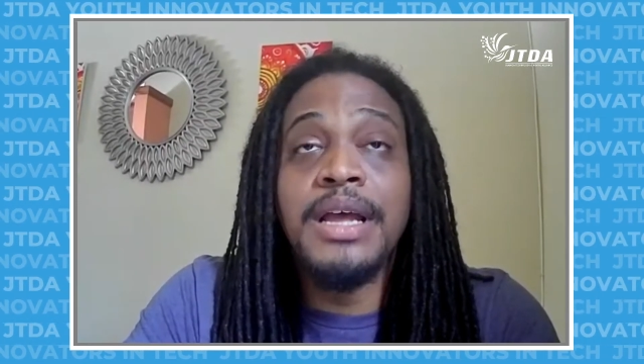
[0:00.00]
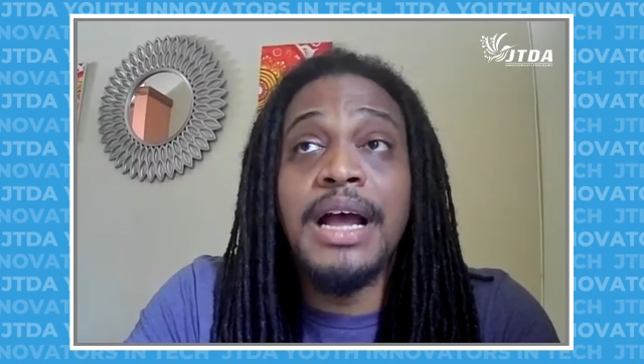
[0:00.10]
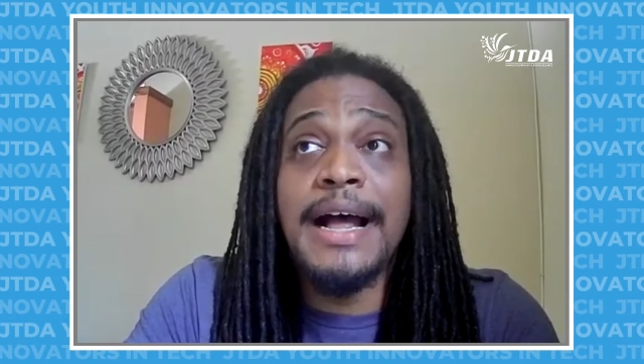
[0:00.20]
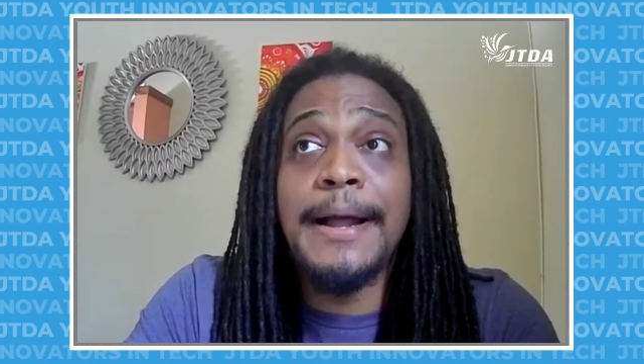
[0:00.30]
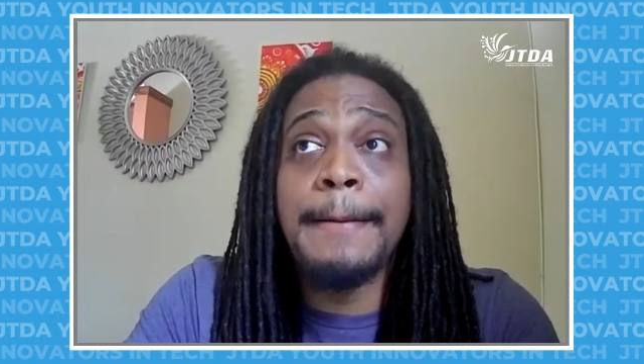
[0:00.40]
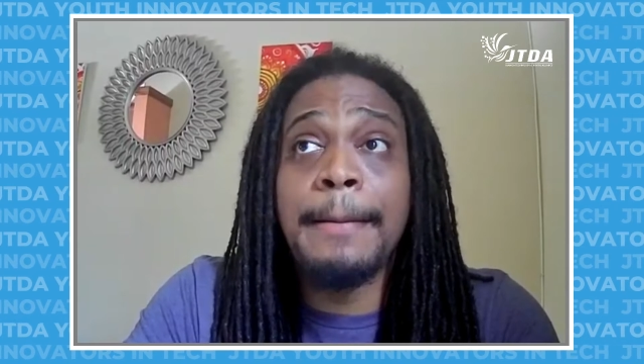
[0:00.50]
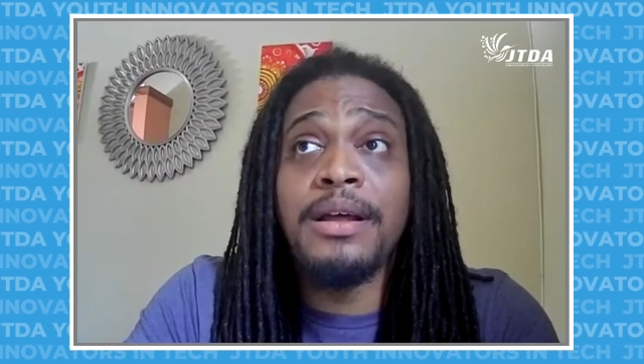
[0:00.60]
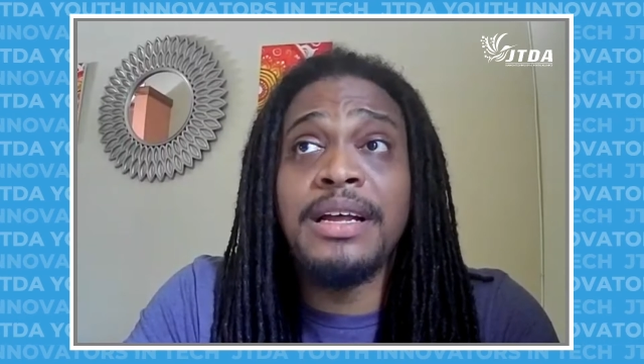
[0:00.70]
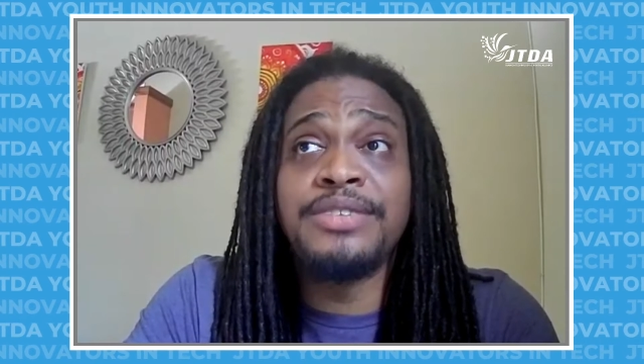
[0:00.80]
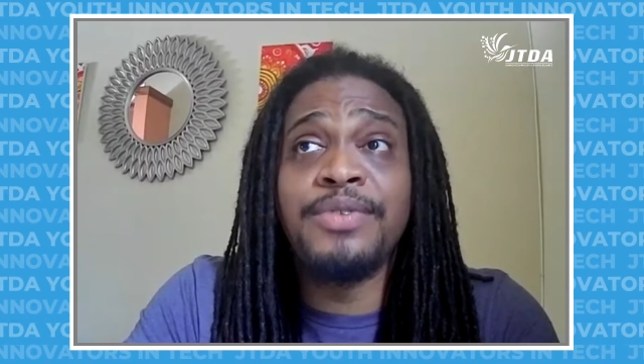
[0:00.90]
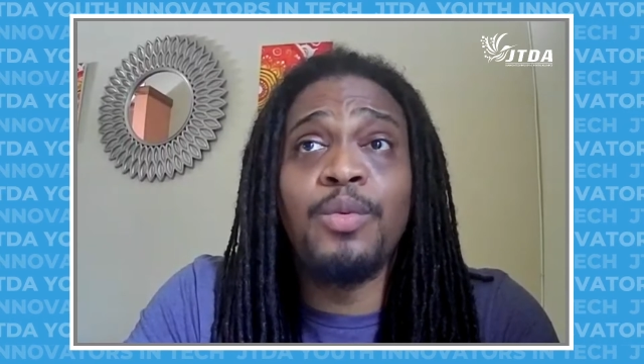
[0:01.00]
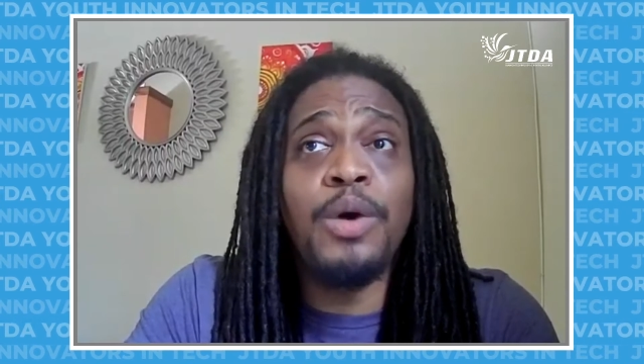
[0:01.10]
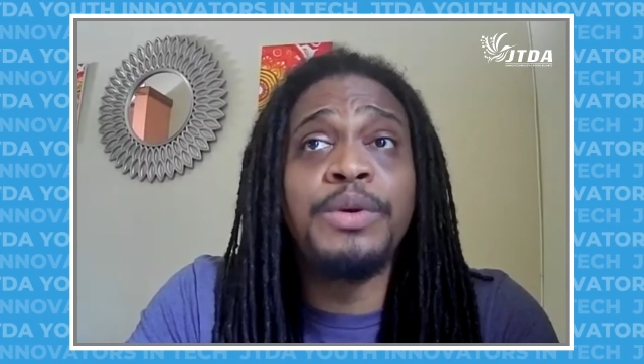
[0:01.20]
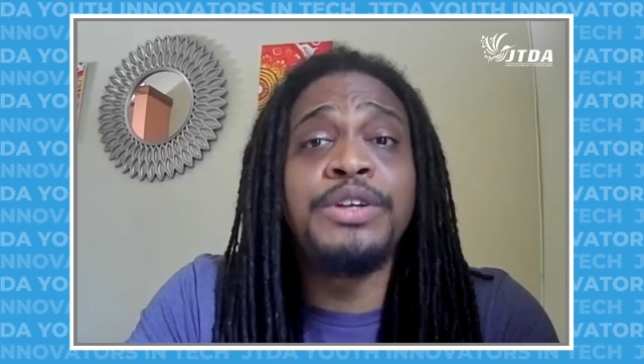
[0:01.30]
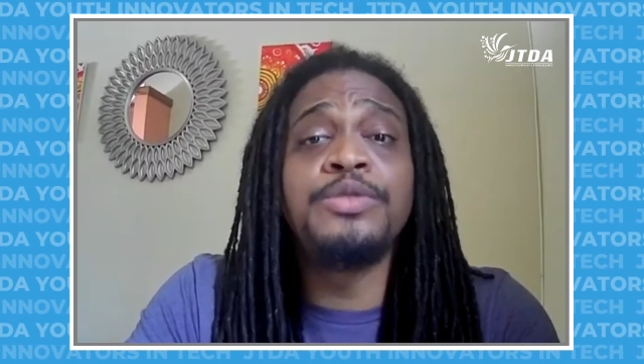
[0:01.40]
And as for what
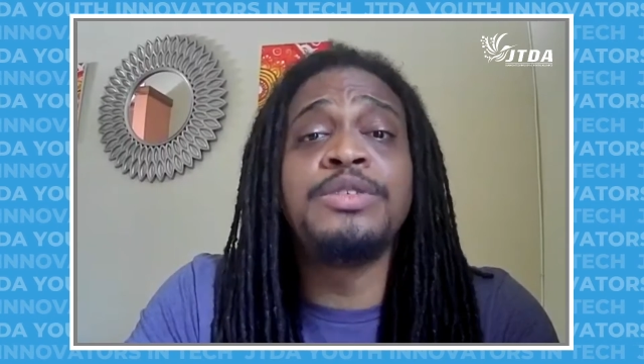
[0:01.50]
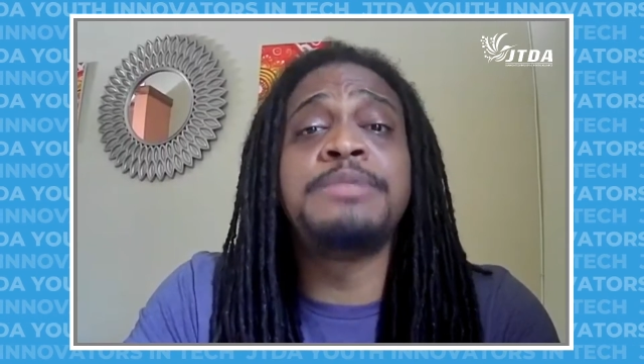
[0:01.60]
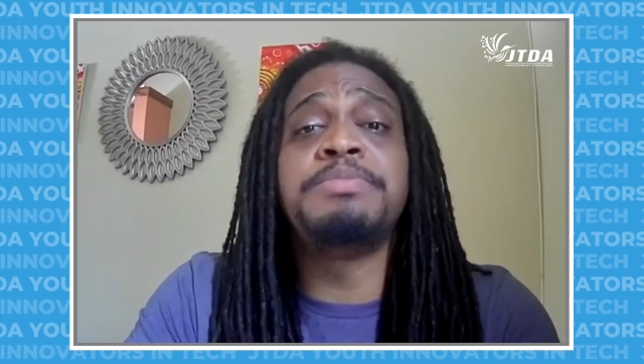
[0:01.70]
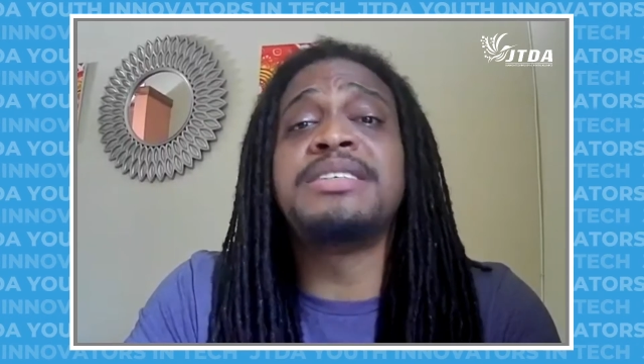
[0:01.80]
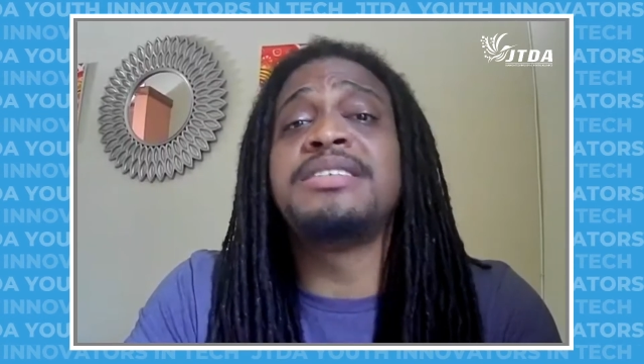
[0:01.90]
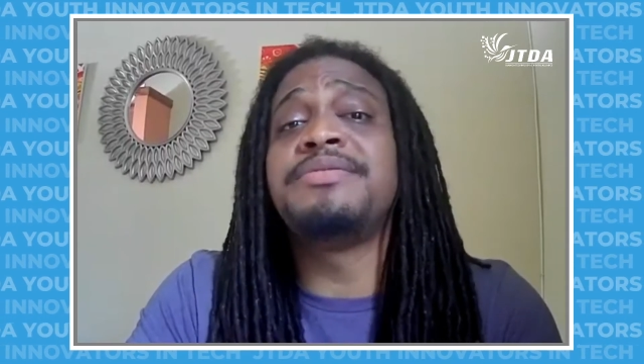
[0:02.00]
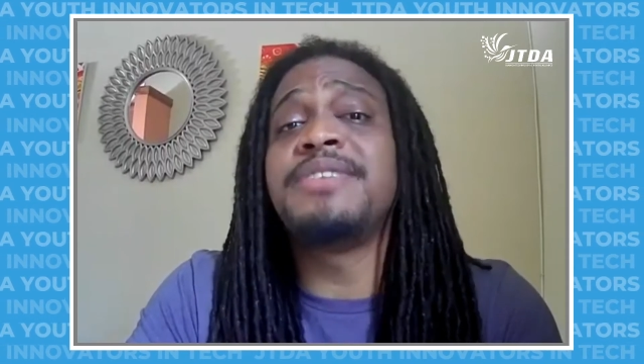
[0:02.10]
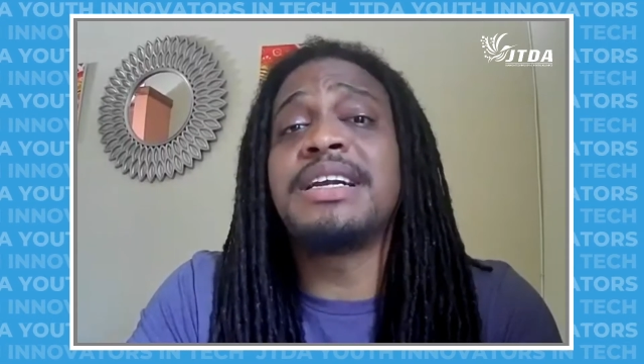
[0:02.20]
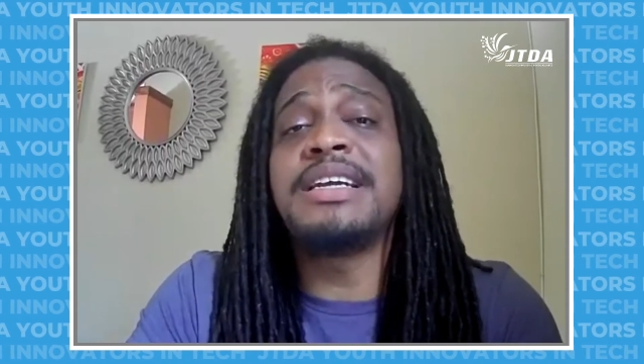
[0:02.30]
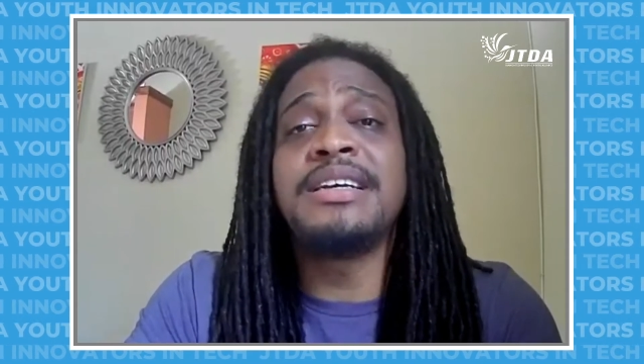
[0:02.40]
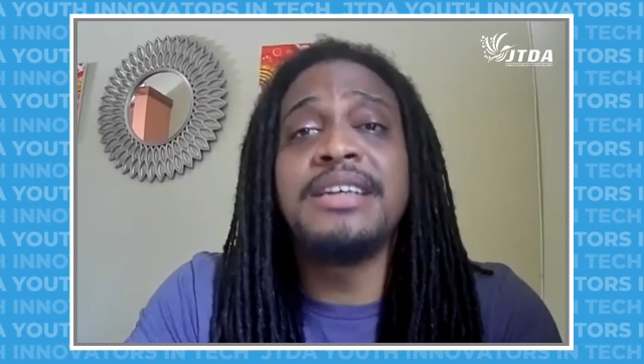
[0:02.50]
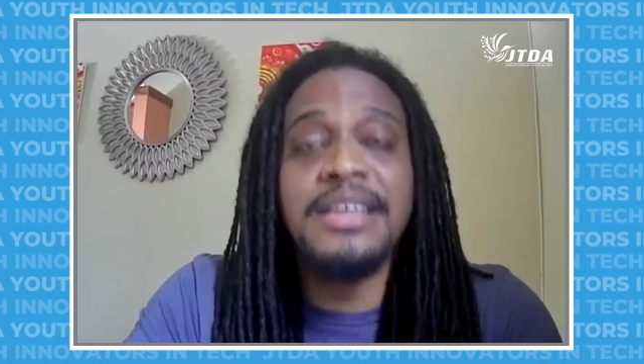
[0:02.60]
we do specifically,